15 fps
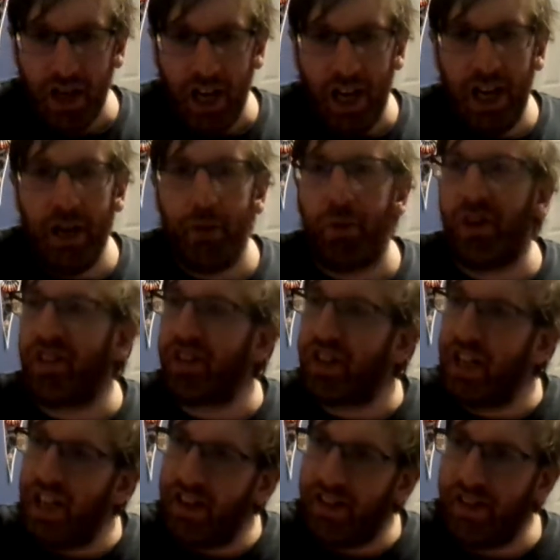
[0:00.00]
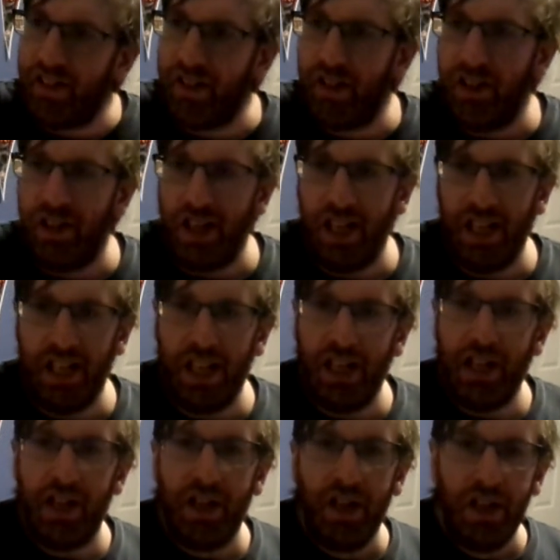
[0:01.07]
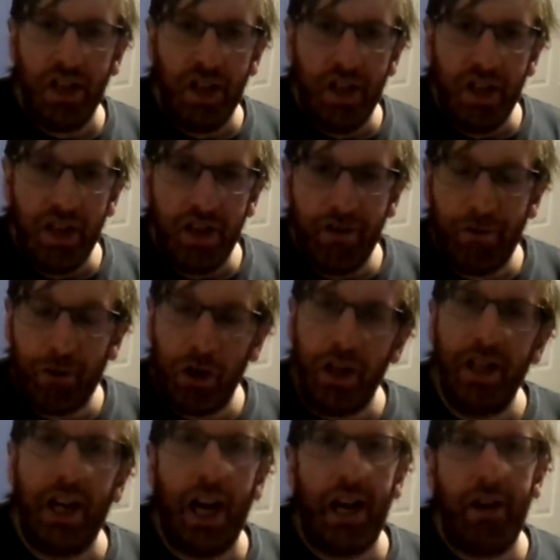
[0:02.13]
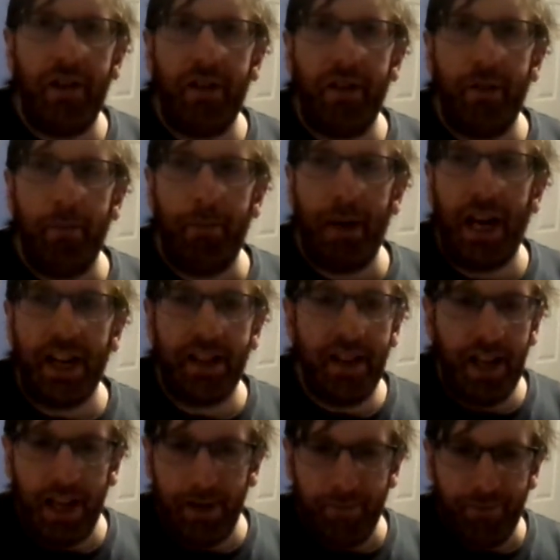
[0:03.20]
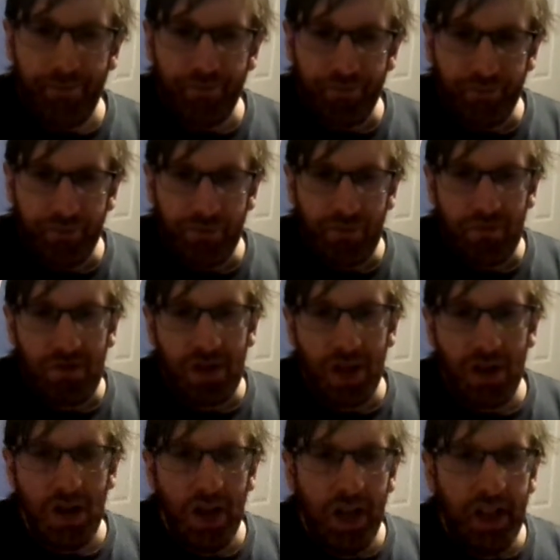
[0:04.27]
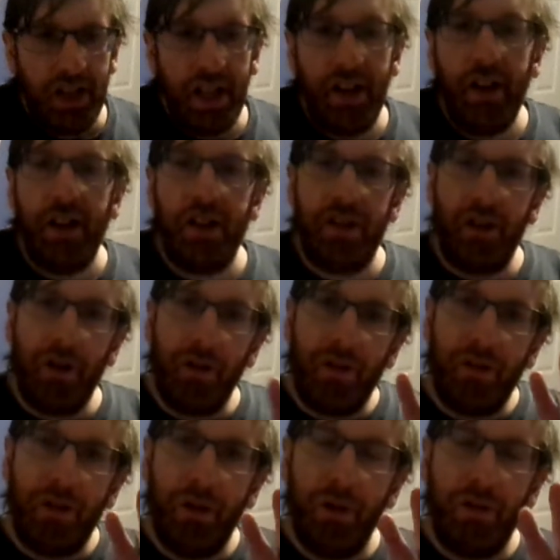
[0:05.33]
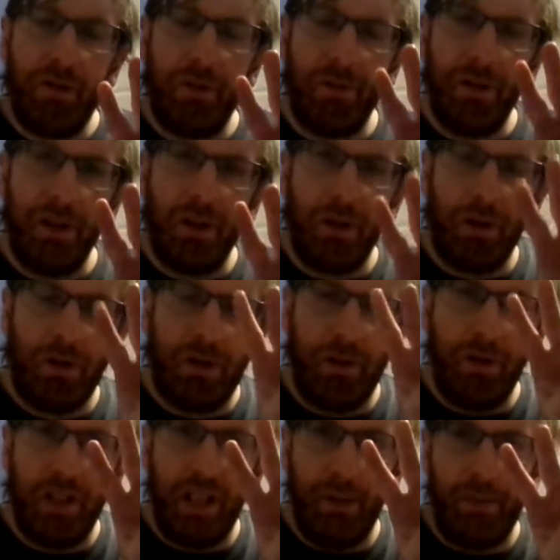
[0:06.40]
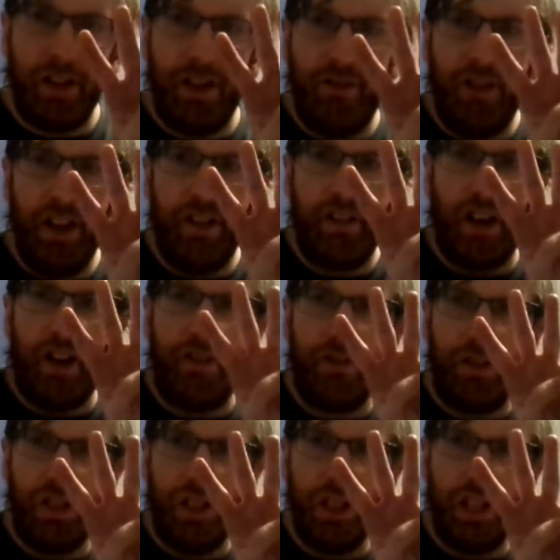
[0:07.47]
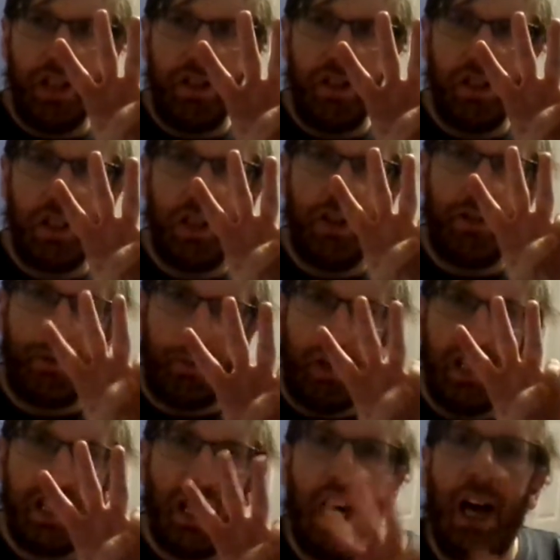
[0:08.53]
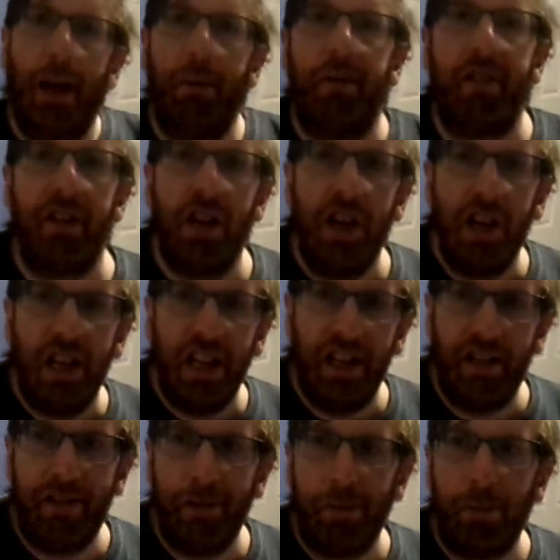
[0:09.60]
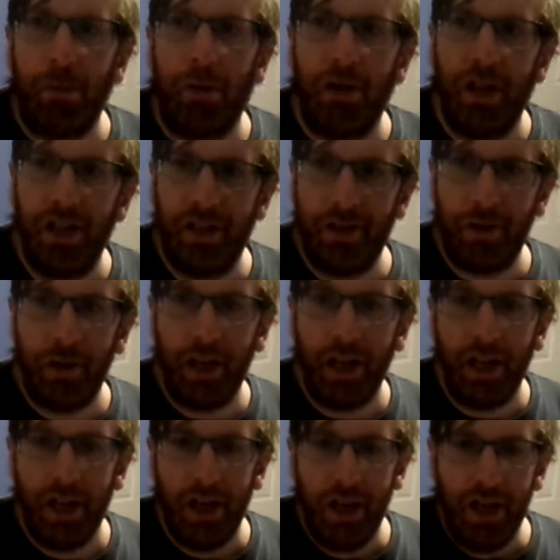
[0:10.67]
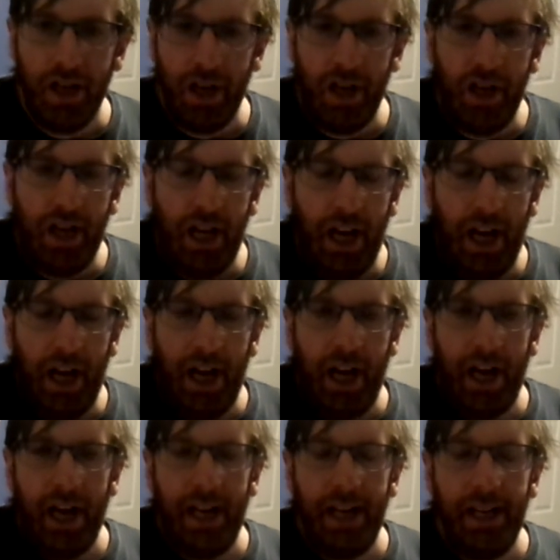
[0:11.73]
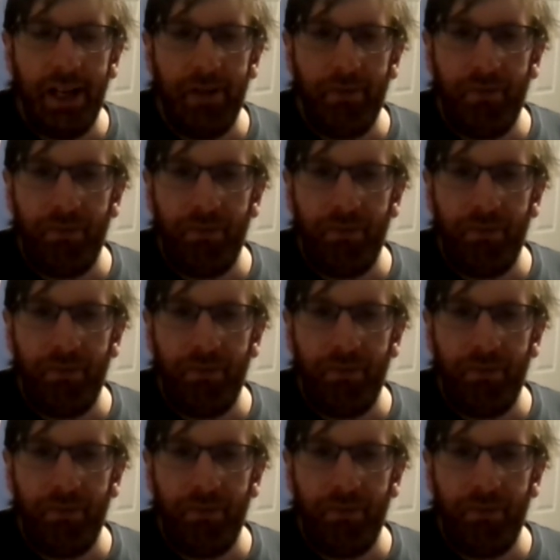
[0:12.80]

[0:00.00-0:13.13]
and it was against uh, the 49ers back then. They, those two th those two teams have faced off against each other three times in Super Bowl history, and